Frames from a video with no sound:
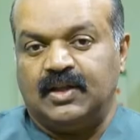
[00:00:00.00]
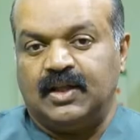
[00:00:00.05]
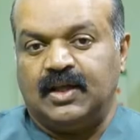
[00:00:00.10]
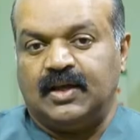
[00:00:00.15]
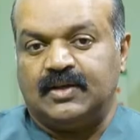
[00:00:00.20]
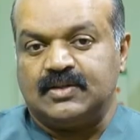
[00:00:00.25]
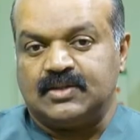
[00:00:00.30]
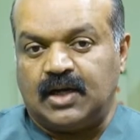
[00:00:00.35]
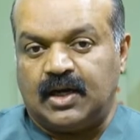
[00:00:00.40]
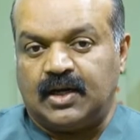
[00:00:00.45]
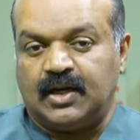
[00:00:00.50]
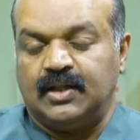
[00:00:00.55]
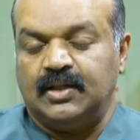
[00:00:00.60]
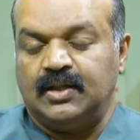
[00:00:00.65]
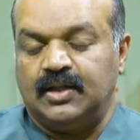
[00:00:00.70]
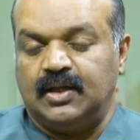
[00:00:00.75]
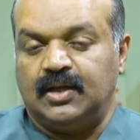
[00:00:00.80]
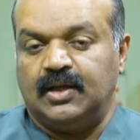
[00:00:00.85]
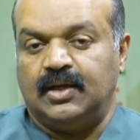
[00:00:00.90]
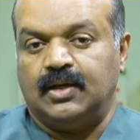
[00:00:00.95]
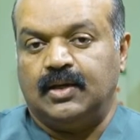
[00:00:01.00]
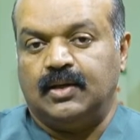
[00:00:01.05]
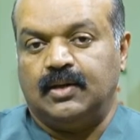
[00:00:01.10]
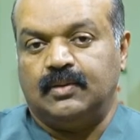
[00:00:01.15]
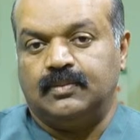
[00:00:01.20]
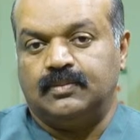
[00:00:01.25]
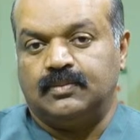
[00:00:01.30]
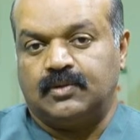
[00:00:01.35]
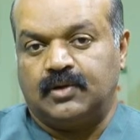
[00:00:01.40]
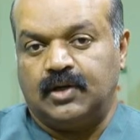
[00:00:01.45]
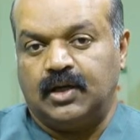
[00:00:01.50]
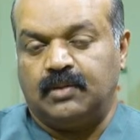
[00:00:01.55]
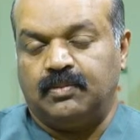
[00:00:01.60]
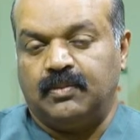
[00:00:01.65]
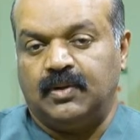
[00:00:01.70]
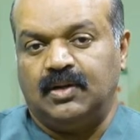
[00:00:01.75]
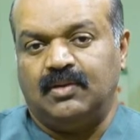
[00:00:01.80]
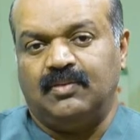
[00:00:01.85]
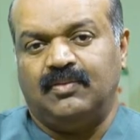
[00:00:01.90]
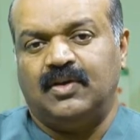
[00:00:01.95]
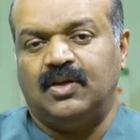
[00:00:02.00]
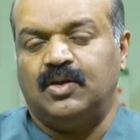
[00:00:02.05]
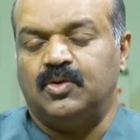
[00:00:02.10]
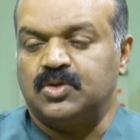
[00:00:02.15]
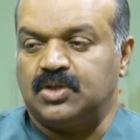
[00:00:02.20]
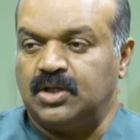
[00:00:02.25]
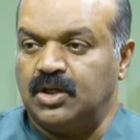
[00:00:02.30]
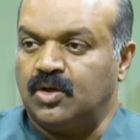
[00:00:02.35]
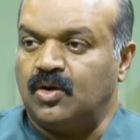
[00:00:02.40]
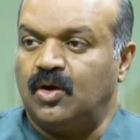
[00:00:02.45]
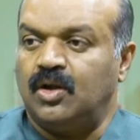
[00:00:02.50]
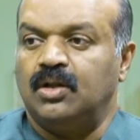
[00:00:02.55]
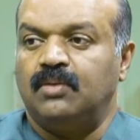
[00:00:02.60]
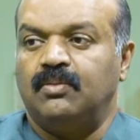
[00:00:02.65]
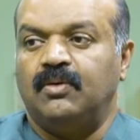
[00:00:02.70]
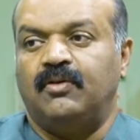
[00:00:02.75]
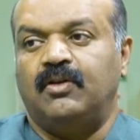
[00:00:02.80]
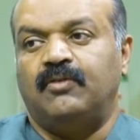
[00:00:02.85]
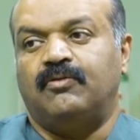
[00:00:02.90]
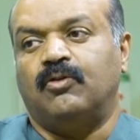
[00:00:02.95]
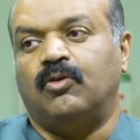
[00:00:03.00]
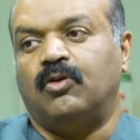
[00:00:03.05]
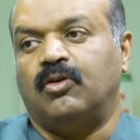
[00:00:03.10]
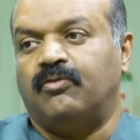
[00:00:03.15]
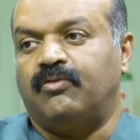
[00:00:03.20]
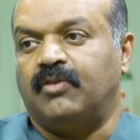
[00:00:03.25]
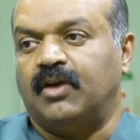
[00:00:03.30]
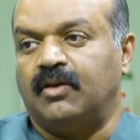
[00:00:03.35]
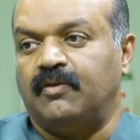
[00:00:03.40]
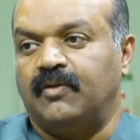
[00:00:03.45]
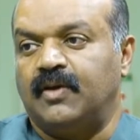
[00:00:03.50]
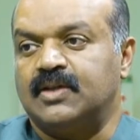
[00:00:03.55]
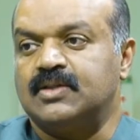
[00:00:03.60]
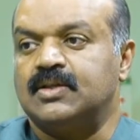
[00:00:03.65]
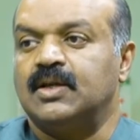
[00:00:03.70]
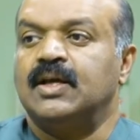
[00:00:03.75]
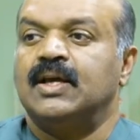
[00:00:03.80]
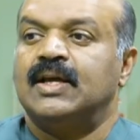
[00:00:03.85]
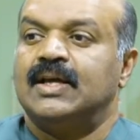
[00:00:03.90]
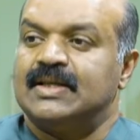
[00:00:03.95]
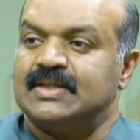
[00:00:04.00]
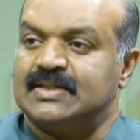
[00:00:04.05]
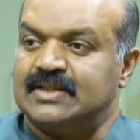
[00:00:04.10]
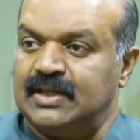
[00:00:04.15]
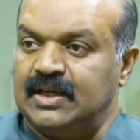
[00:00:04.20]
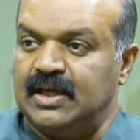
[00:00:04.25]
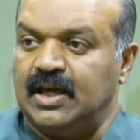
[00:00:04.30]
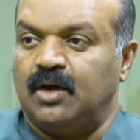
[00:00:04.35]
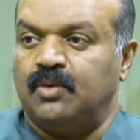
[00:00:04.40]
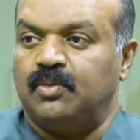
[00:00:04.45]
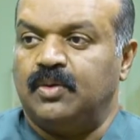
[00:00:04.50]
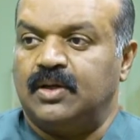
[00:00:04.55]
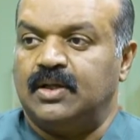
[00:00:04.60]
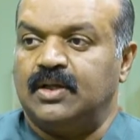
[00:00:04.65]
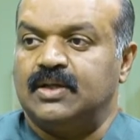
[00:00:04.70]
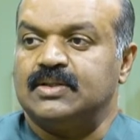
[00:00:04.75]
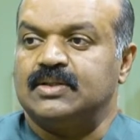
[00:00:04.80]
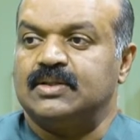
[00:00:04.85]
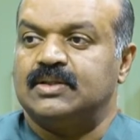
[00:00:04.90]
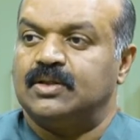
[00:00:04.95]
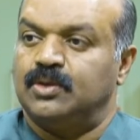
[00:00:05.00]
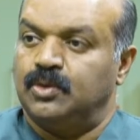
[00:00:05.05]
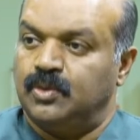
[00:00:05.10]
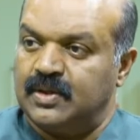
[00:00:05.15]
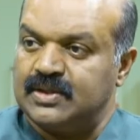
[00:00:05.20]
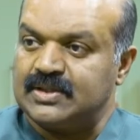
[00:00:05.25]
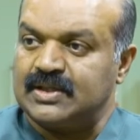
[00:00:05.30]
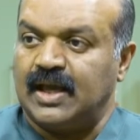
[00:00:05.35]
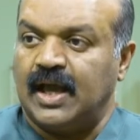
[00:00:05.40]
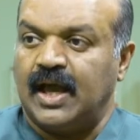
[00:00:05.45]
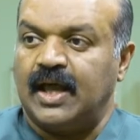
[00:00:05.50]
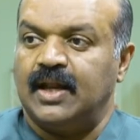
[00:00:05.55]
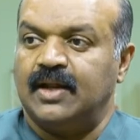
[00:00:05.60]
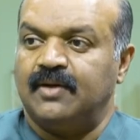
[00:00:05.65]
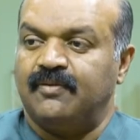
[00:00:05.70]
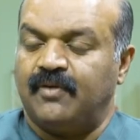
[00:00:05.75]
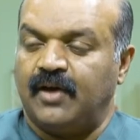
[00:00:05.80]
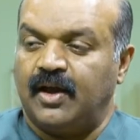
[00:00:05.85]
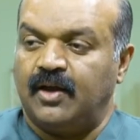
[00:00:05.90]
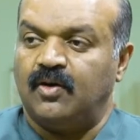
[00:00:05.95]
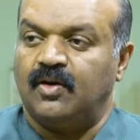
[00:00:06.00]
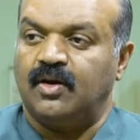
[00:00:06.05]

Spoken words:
they are starting the treatment, we usually call them every 4 or 5 weeks, see how it is, do a scan and find